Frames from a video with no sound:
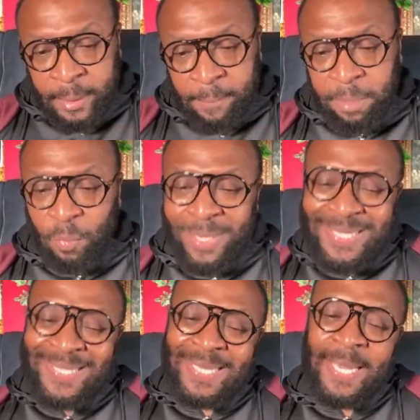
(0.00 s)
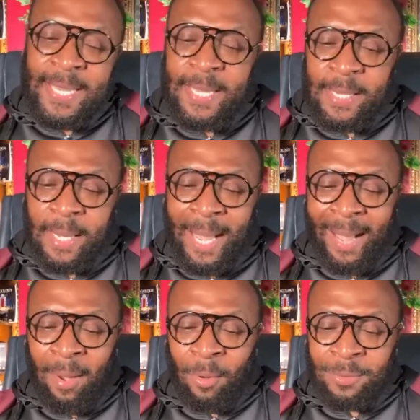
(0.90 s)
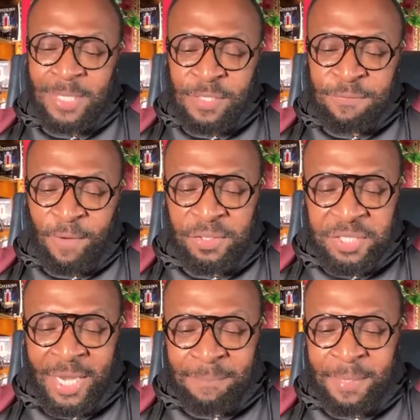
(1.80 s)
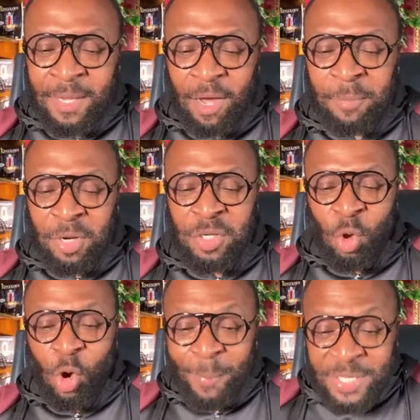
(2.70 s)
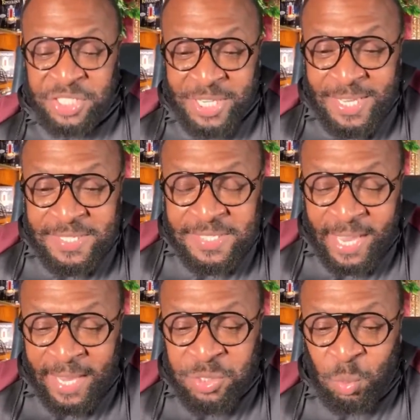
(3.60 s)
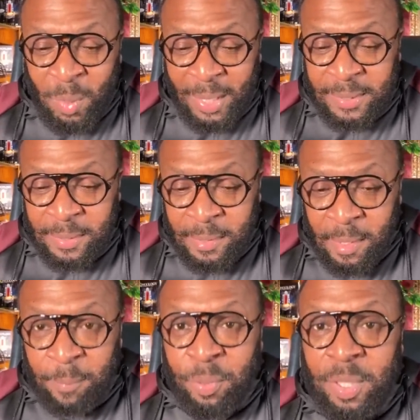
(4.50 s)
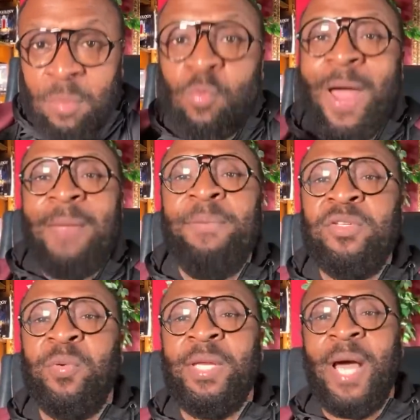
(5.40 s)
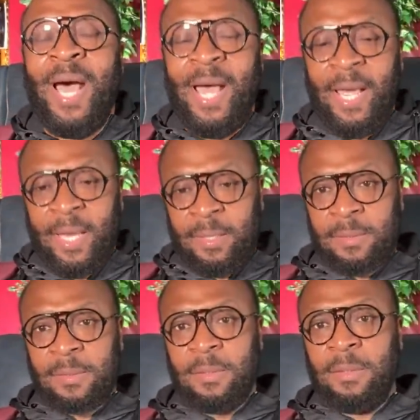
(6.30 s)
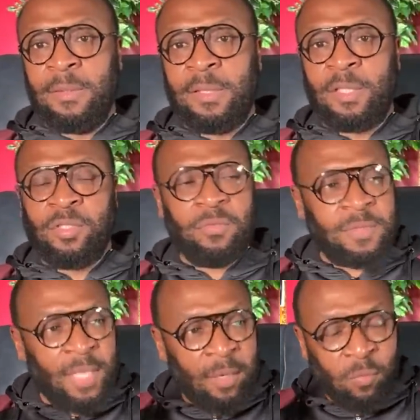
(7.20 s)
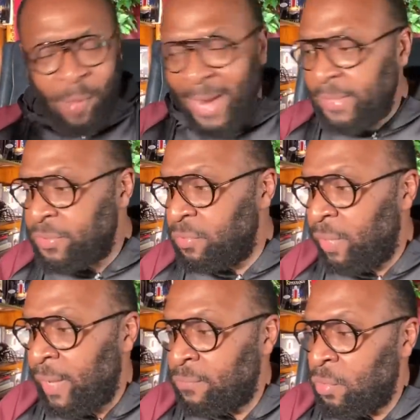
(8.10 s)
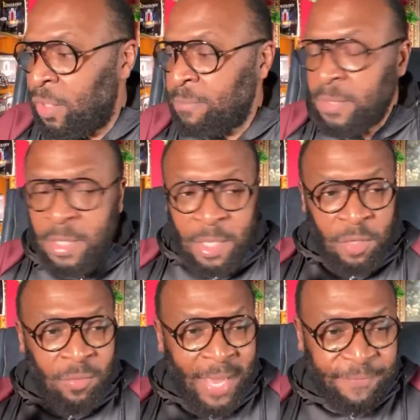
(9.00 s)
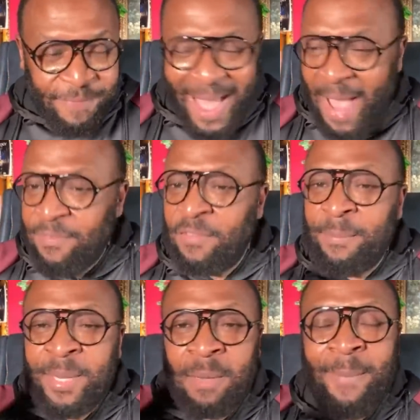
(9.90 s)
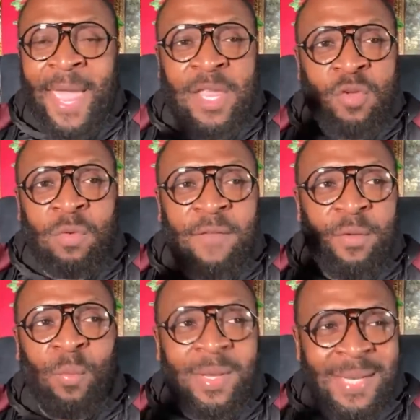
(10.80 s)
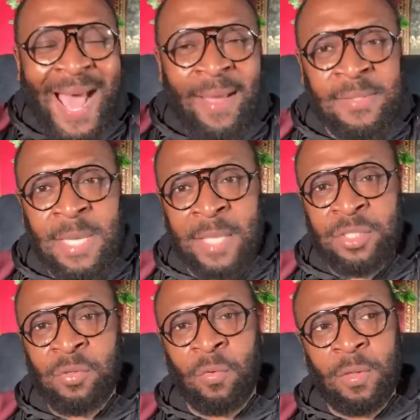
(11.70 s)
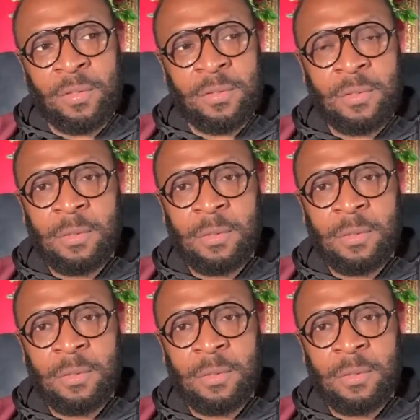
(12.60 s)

But we see how dysfunction had become her norm, and Jesus had to what? Put it right between our eyes and said, You said right, you don't have no husband. You had five of them, and the man you living with now is not yours.